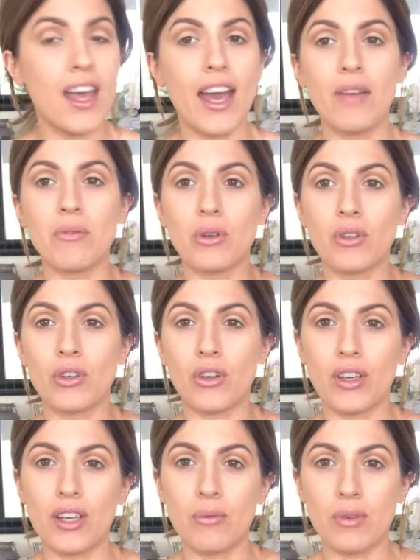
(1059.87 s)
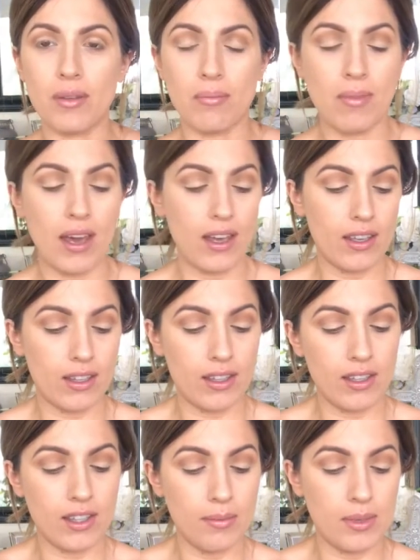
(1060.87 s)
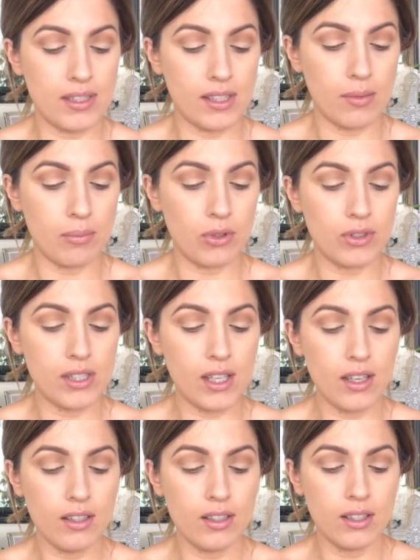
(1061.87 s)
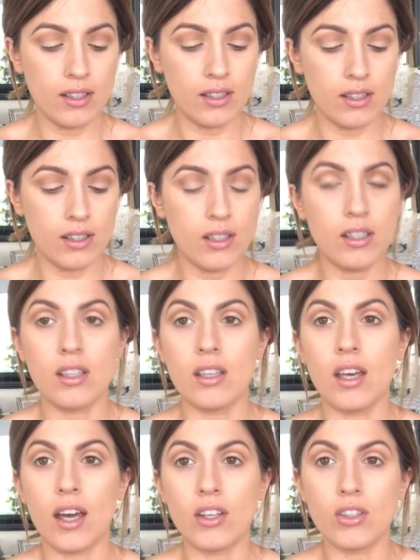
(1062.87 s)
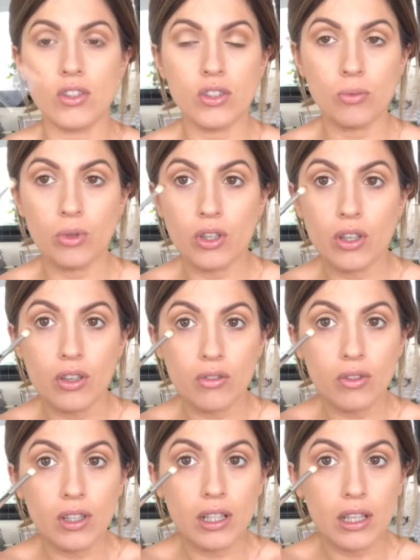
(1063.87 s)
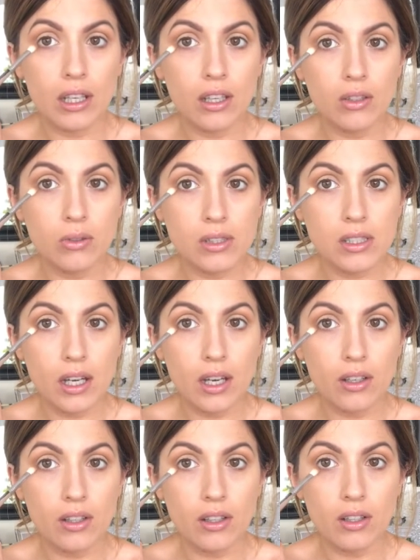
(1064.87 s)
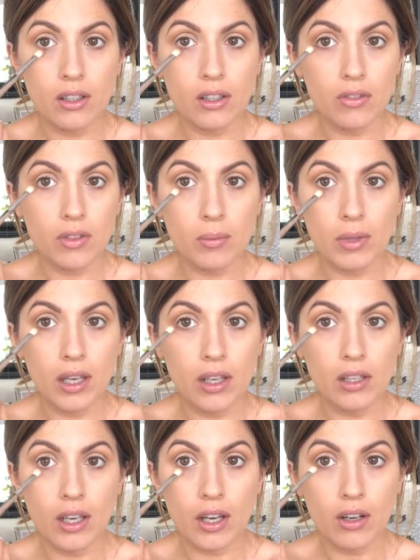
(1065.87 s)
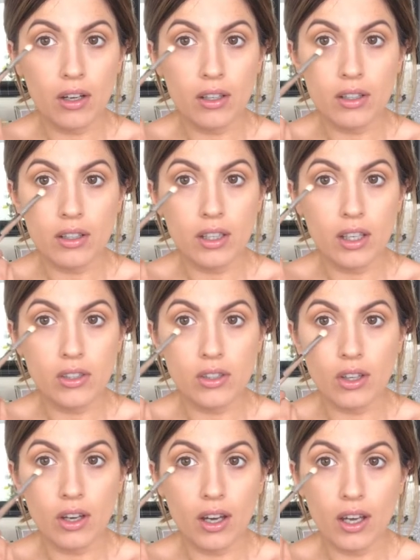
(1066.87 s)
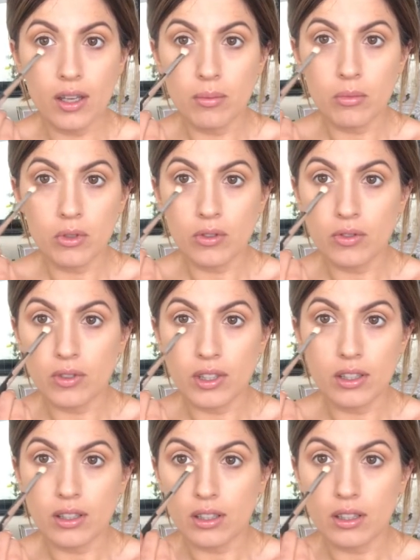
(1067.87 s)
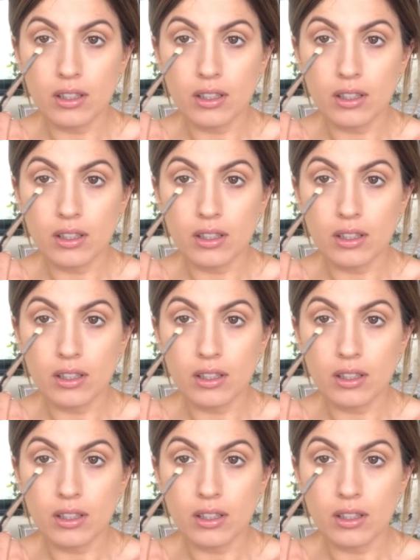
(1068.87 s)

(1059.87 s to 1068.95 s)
And we're going to go in with a MAC Gimme Sun Bronzer. And you just want to really, you want to start from the outer edge of the eye and move the inner.